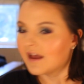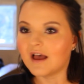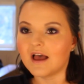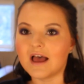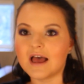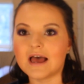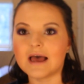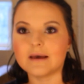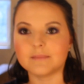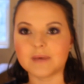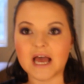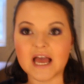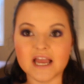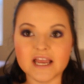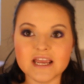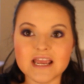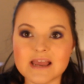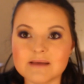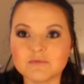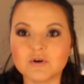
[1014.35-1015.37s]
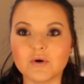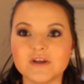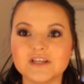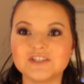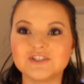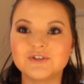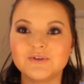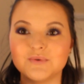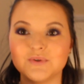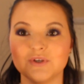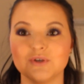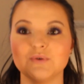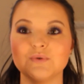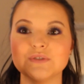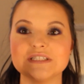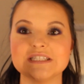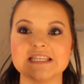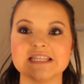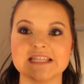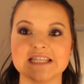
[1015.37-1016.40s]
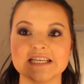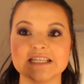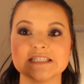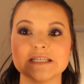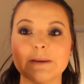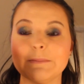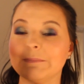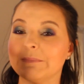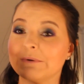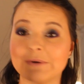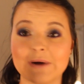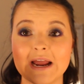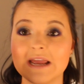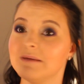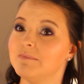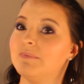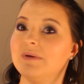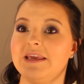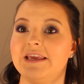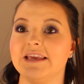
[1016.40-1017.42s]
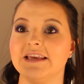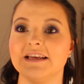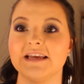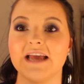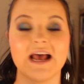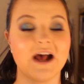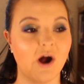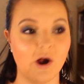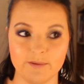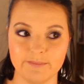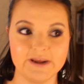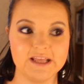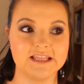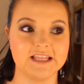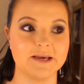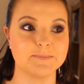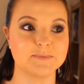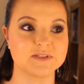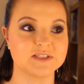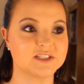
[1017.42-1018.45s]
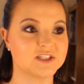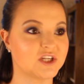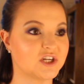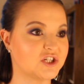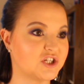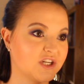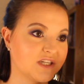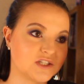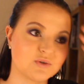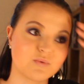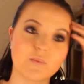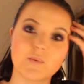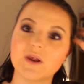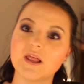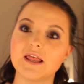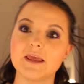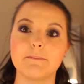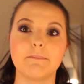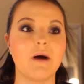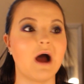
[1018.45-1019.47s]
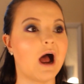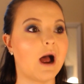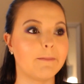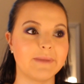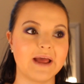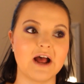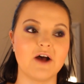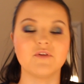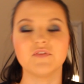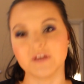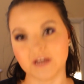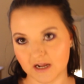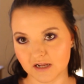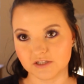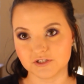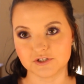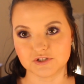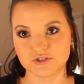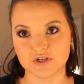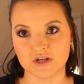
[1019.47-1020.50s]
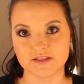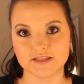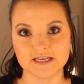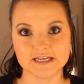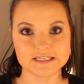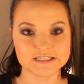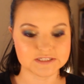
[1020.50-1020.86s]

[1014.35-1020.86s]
I am going to use this bright pink on my lips to just really pop out the colors on this.